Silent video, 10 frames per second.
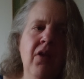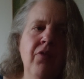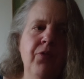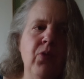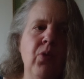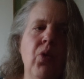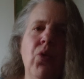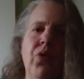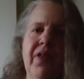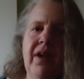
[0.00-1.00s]
for
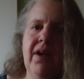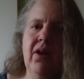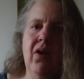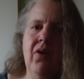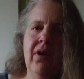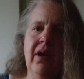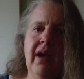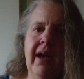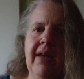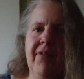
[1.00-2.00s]
all that, on
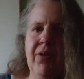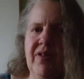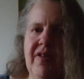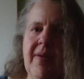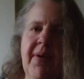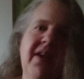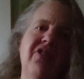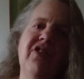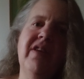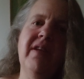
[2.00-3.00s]
a very deep
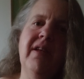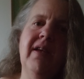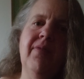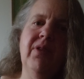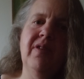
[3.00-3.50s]
energetic level,